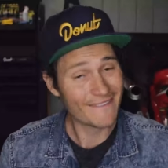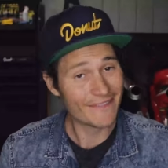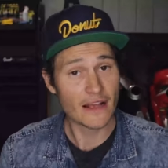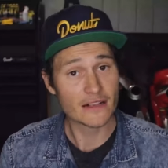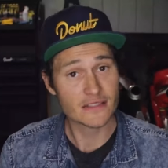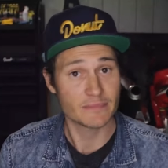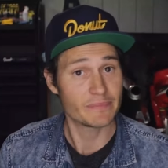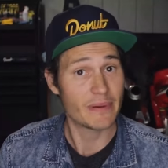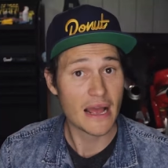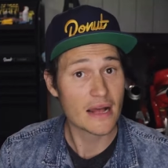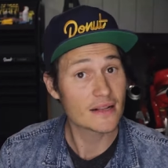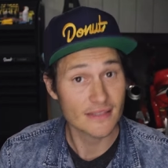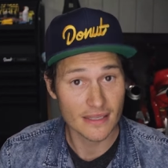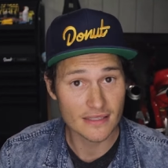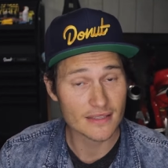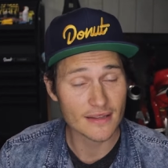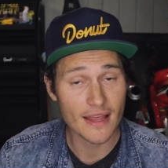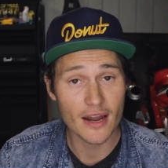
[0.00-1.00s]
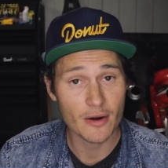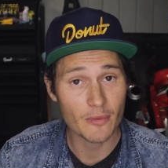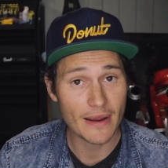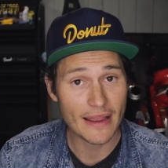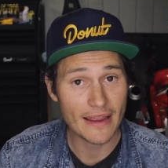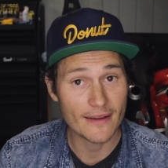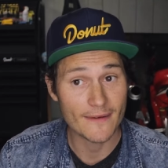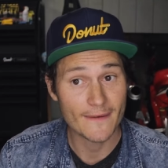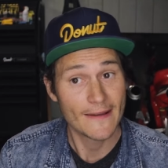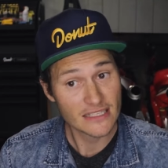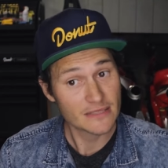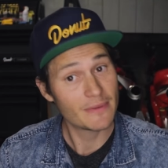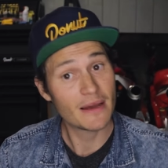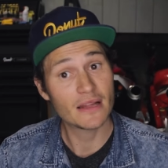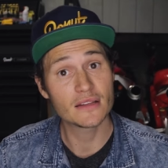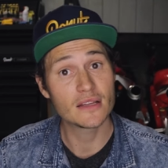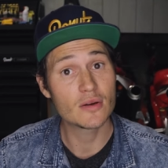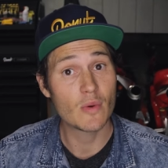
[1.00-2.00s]
five thousand pounds, that's a lot of weight. That's
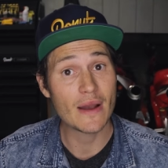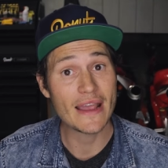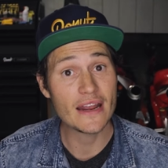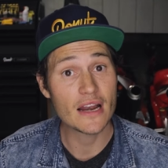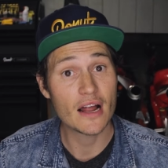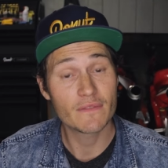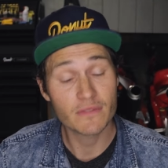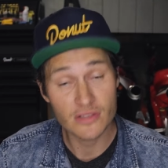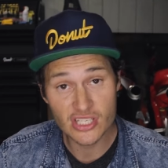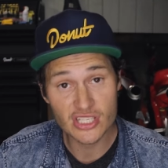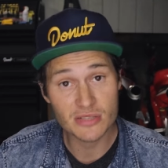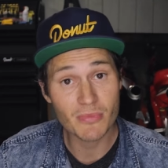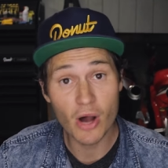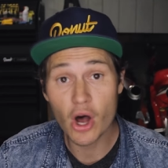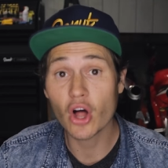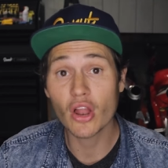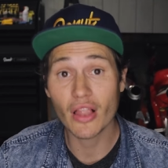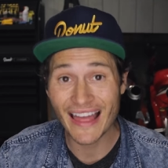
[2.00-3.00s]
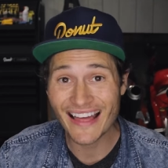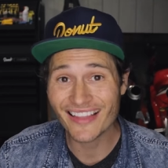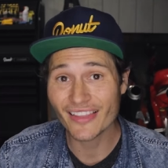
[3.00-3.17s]
about the weight of a small